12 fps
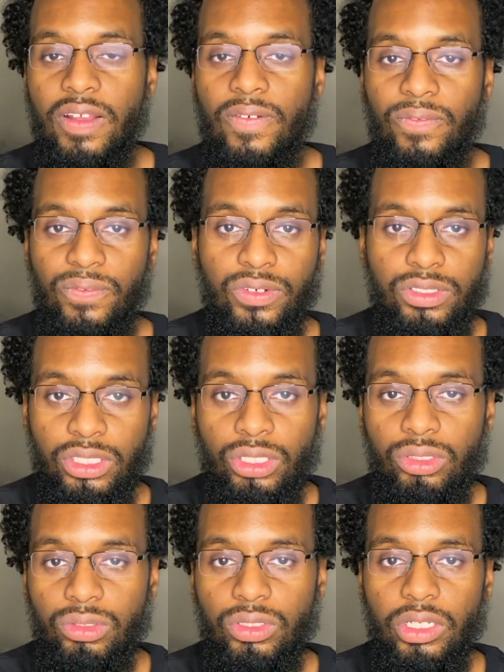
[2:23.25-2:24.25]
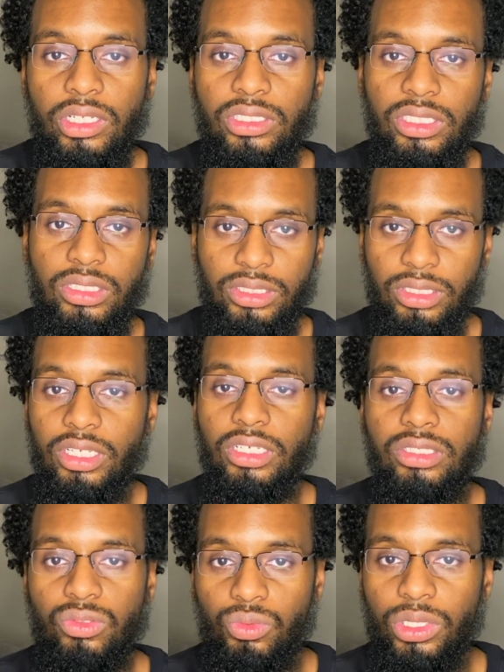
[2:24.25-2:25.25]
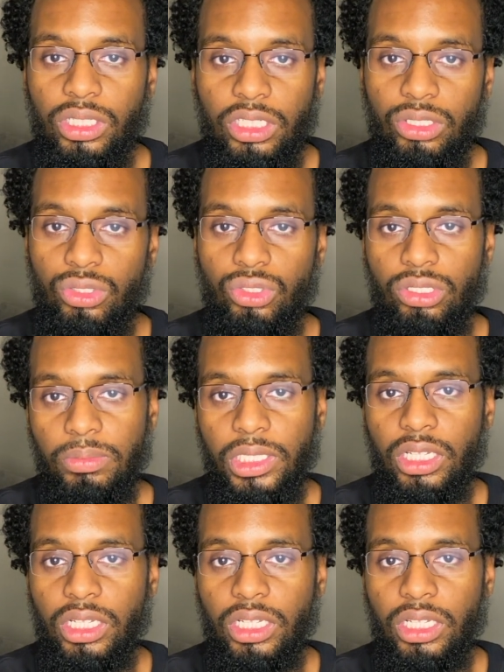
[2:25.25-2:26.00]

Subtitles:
For two, it just looks really cool to me.